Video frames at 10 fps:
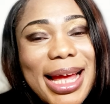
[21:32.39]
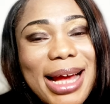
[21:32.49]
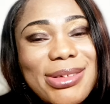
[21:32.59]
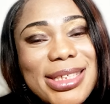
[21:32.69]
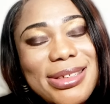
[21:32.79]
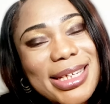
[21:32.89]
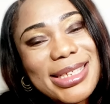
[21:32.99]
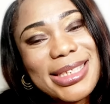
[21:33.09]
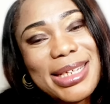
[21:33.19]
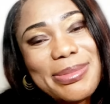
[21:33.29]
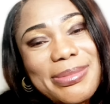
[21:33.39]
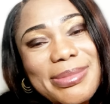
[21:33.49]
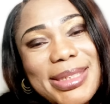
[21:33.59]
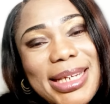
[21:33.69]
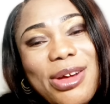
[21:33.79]
I'll see you next time.
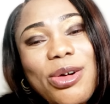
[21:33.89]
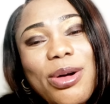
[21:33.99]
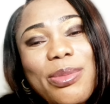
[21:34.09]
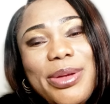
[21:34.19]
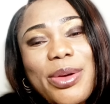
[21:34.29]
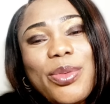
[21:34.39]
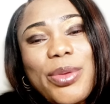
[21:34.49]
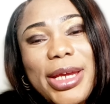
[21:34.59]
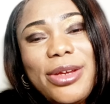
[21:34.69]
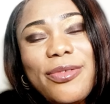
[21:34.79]
Then I come your way.